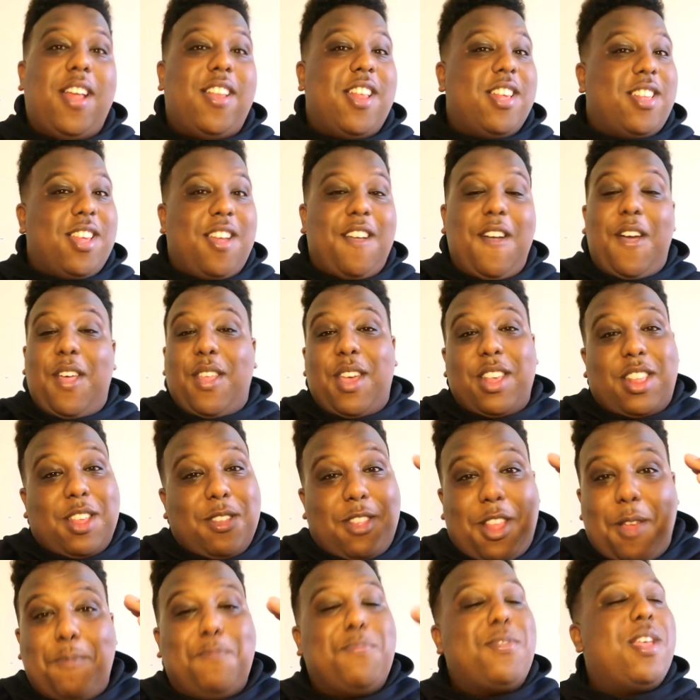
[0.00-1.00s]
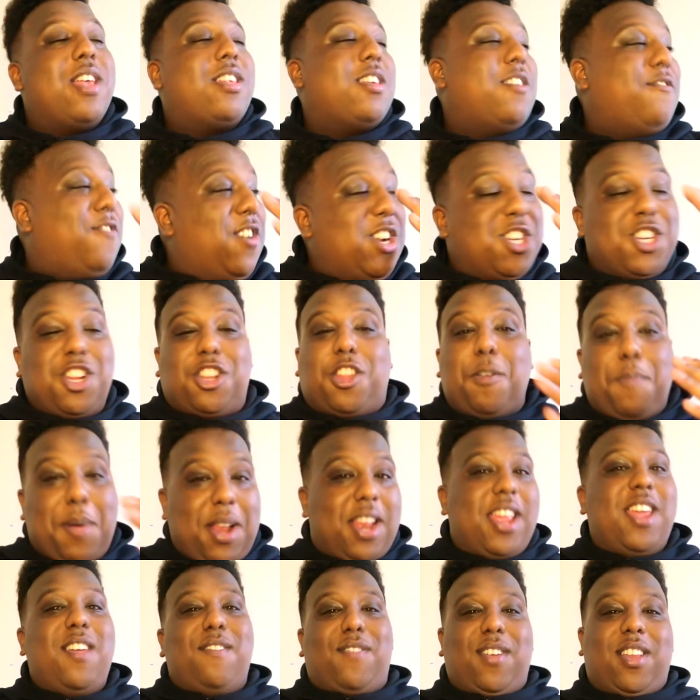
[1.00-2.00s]
There's a vision to
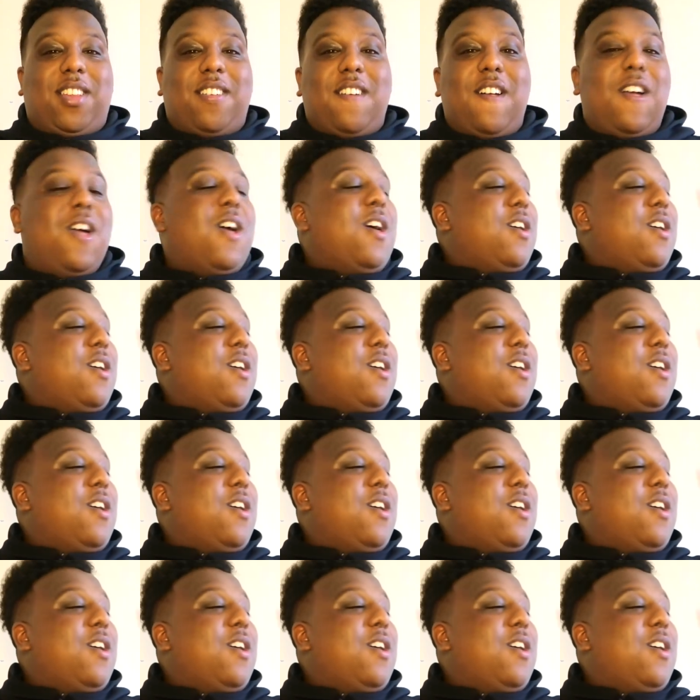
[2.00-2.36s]
believe in.